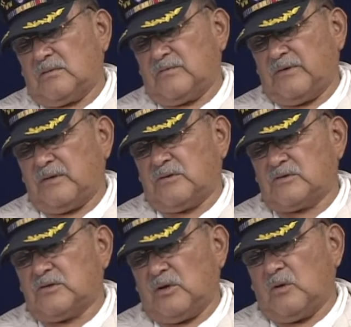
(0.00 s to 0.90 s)
the
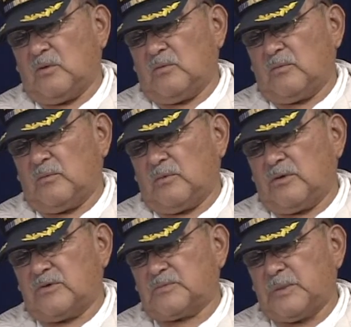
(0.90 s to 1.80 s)
veterans know
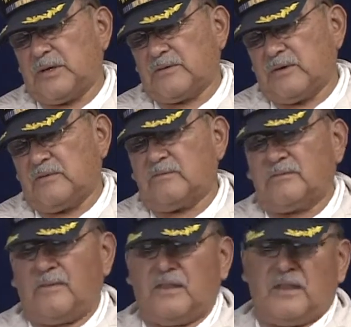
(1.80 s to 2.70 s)
where he speaks of,
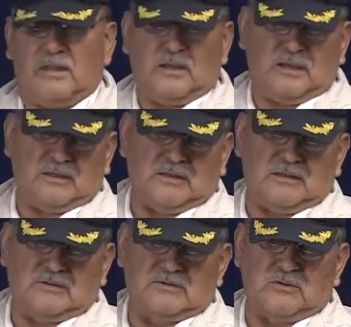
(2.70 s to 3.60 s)
and
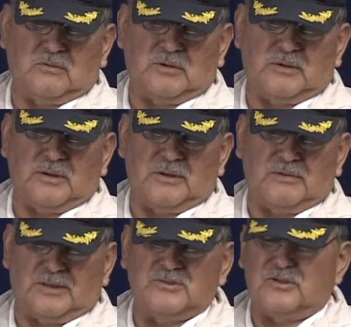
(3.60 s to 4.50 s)
uh, so
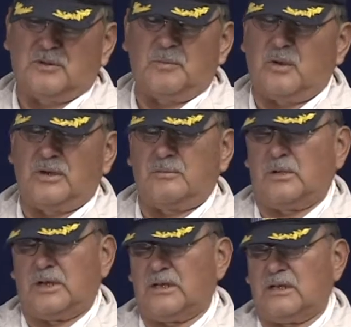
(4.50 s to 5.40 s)
I, I should have brought it,
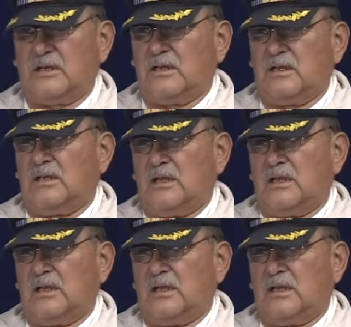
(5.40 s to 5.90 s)
but I didn't.